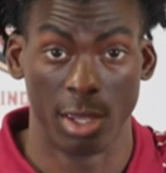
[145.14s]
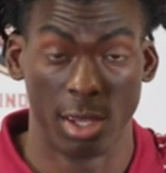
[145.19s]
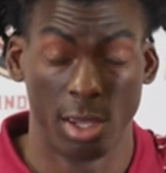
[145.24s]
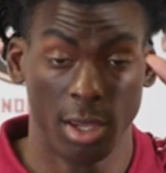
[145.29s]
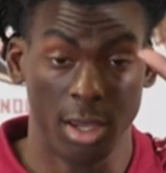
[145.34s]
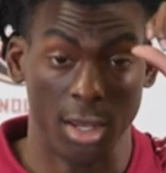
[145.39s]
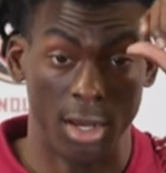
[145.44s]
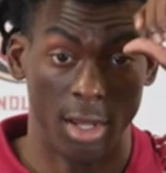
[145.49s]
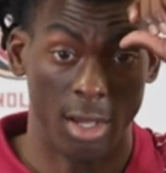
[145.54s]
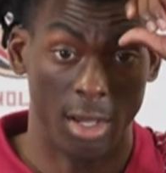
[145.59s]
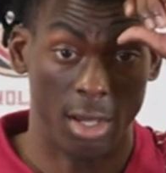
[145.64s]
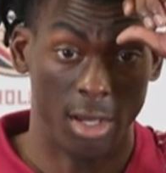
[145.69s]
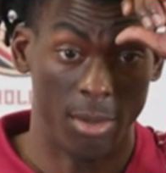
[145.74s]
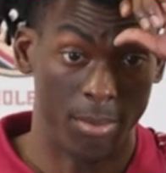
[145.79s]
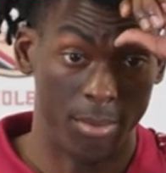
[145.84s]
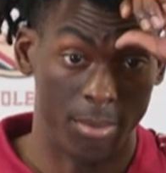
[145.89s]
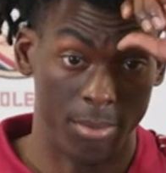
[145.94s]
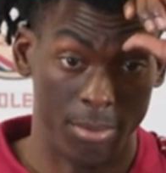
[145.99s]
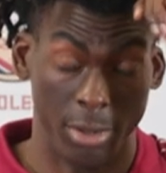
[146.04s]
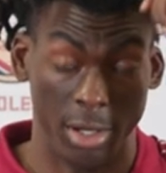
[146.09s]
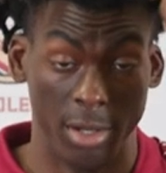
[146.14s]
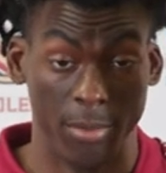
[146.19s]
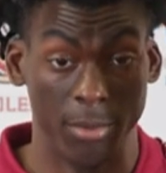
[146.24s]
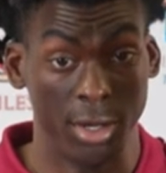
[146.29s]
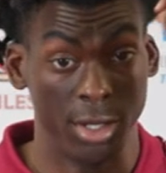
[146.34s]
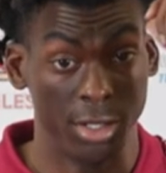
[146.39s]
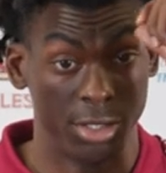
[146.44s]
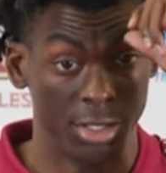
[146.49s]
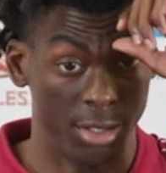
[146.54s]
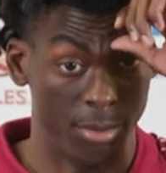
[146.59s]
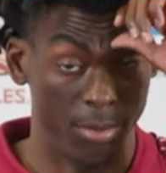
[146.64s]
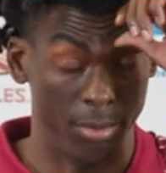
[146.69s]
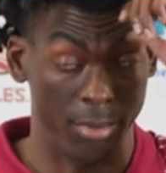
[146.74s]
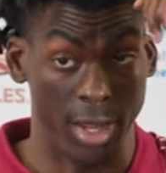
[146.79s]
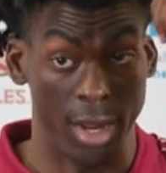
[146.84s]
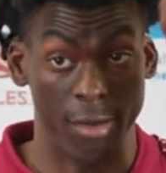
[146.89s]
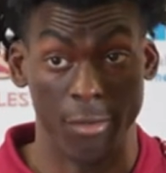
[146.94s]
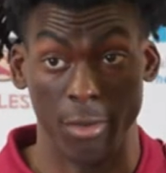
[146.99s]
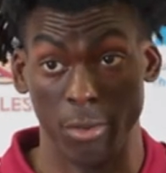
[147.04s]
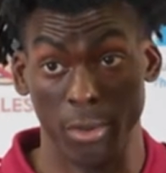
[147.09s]
can. Pretty much, I'm
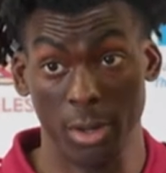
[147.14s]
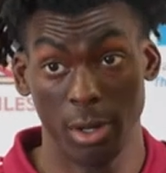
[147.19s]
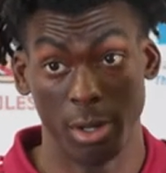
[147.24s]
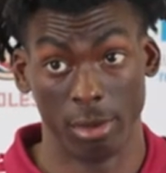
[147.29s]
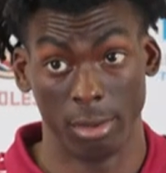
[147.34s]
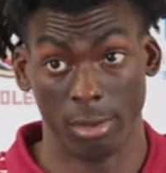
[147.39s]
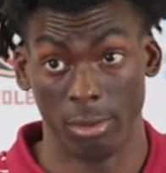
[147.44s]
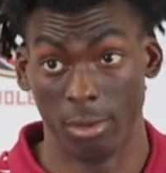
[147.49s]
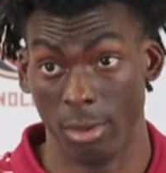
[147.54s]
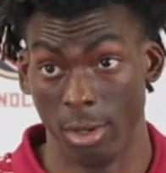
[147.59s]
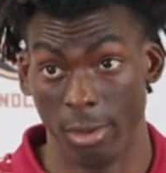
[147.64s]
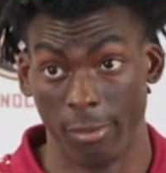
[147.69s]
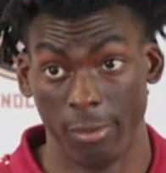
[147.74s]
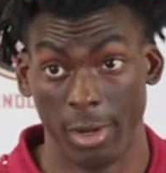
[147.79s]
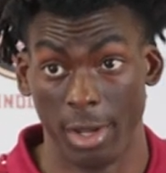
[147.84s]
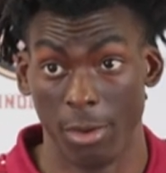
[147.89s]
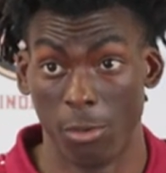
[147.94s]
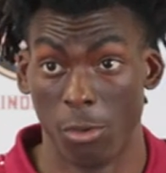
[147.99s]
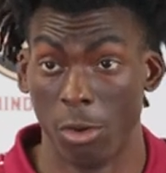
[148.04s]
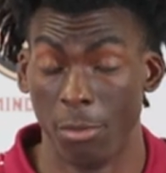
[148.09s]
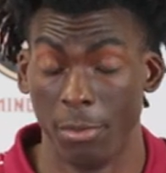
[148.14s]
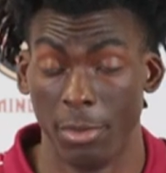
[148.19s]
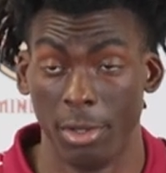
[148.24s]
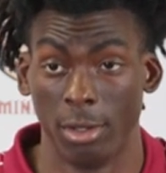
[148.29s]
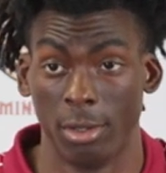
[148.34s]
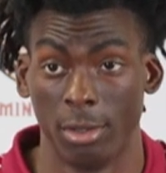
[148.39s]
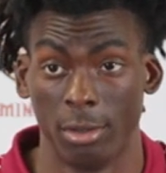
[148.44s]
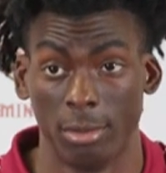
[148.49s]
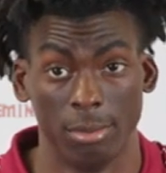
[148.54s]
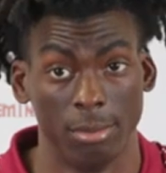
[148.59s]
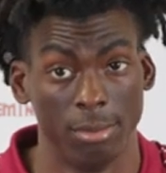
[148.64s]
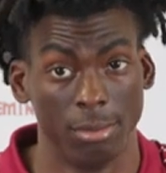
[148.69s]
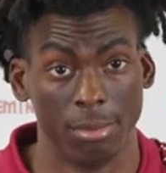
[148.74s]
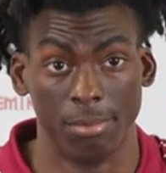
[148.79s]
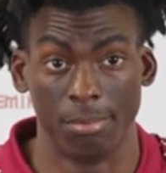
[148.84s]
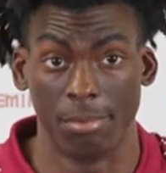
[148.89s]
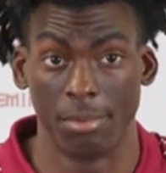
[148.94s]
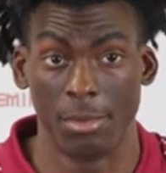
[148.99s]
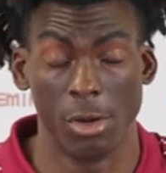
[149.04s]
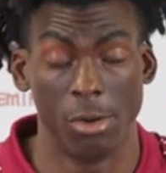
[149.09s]
everywhere, wherever they want me.
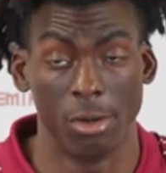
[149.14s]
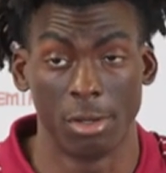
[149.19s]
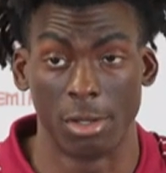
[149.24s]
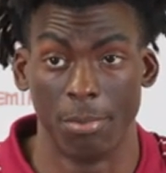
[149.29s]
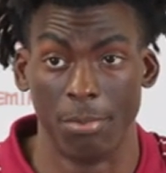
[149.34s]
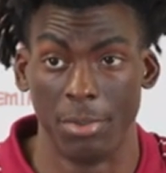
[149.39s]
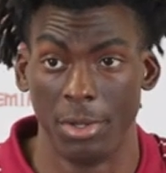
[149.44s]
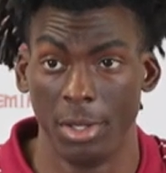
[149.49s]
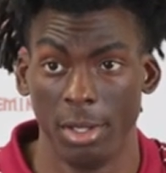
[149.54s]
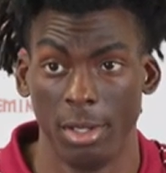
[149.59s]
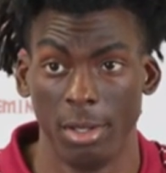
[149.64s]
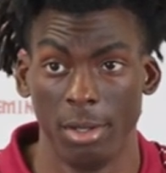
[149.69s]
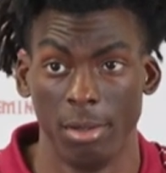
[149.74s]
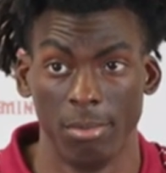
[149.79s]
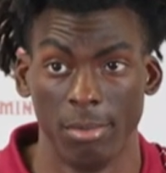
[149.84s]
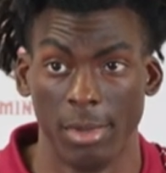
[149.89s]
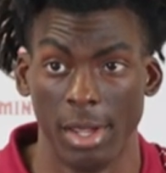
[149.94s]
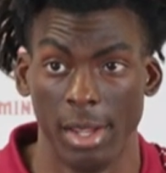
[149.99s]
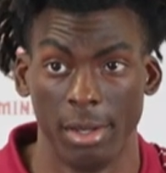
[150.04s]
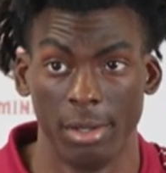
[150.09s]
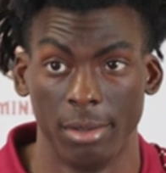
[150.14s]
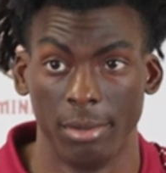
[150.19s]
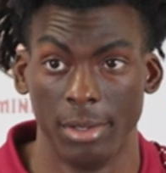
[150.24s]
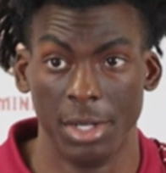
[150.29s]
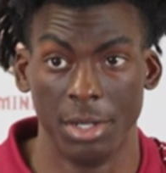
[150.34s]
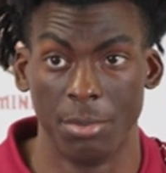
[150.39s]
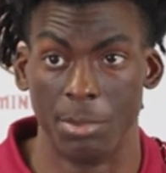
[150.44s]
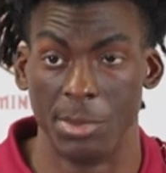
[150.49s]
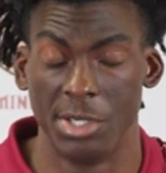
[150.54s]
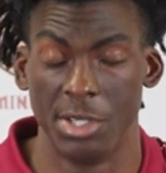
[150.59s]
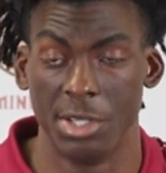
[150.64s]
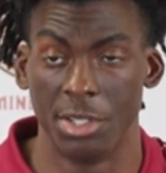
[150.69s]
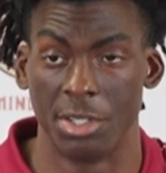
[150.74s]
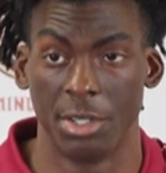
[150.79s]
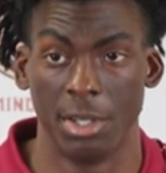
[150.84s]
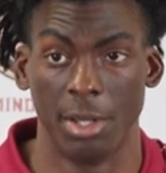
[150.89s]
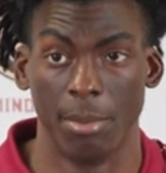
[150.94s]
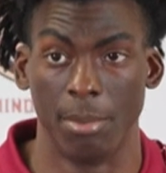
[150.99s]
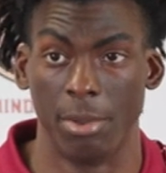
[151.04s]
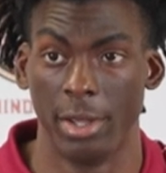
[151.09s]
I'm going to compete at any
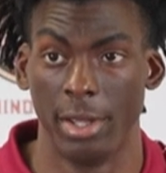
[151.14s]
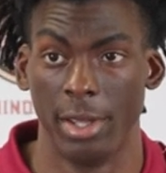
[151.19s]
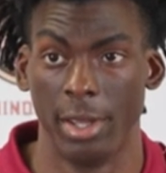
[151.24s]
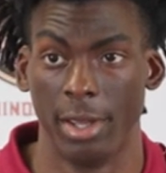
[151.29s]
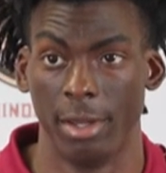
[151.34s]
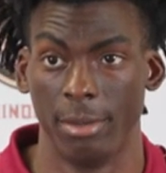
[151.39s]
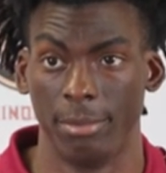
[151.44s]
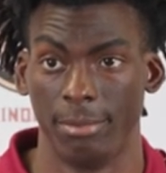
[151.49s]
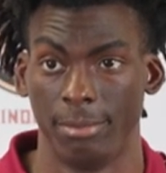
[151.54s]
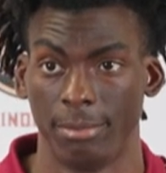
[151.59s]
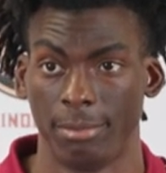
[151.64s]
position I play at.